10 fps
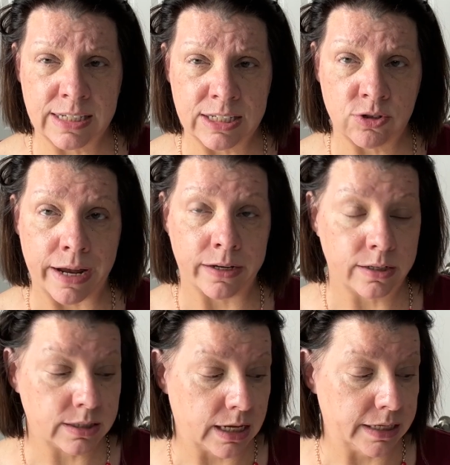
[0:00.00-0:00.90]
Stratton
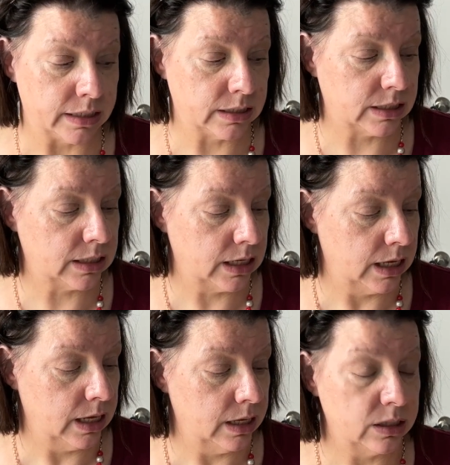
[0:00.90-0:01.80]
Designs.
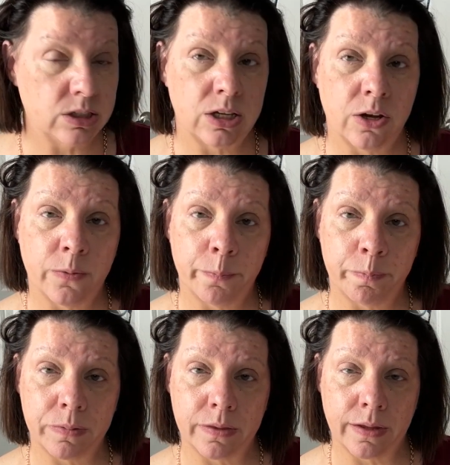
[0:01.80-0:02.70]
So
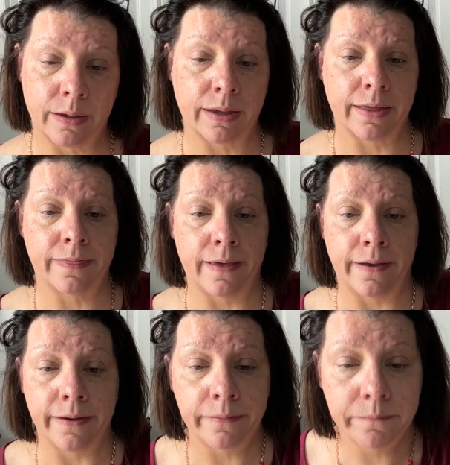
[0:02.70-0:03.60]
I got
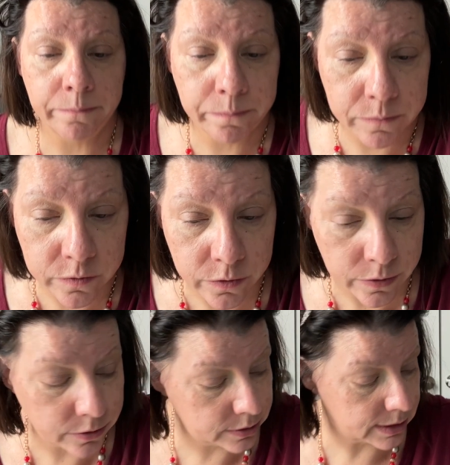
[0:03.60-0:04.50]
that. So
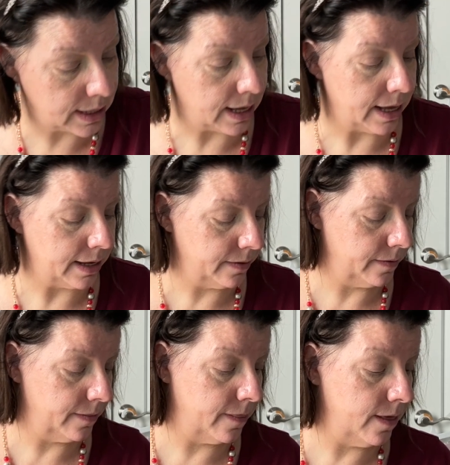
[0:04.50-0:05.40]
there's that.
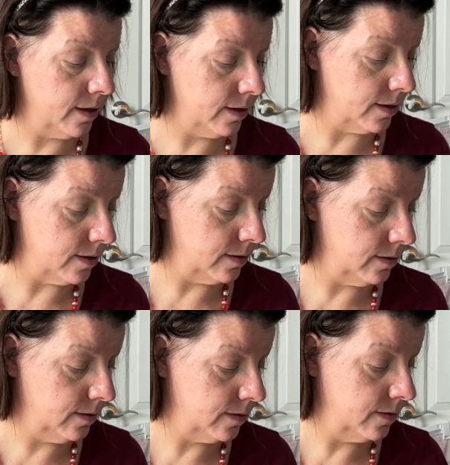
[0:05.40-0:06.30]

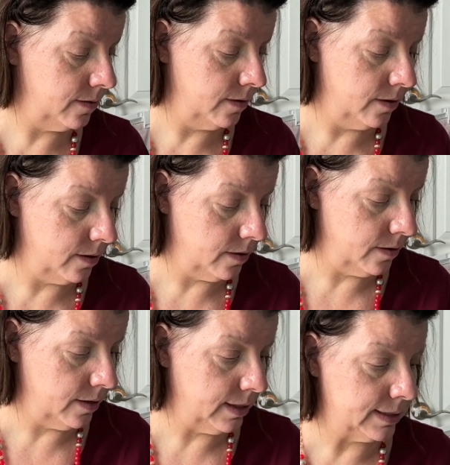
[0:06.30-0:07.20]
Then
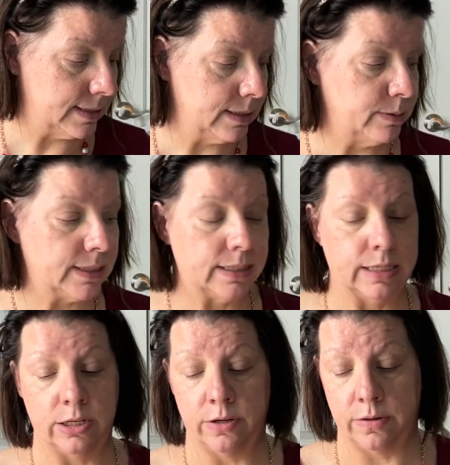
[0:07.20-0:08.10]
let's see what's in
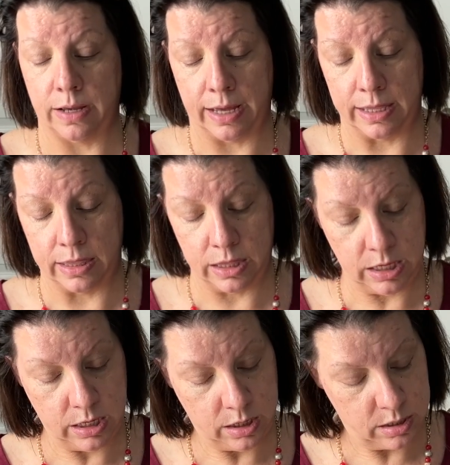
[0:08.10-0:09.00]
here. I
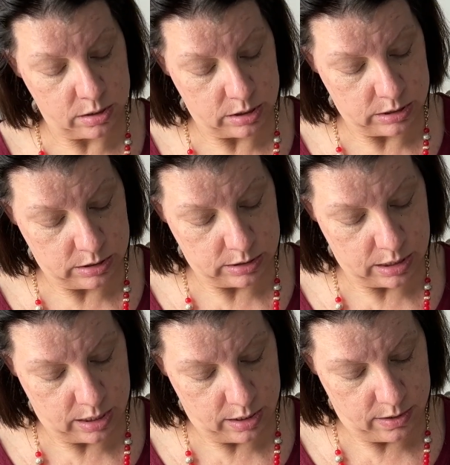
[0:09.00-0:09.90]
think, does this
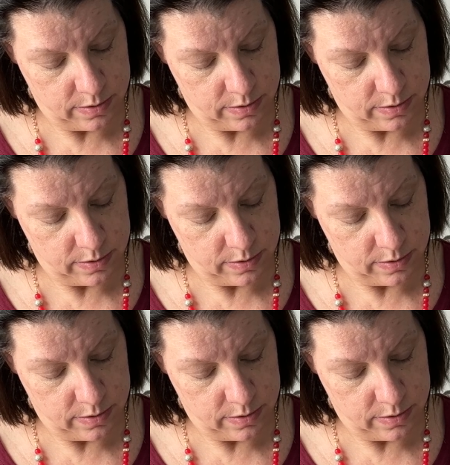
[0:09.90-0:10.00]
say?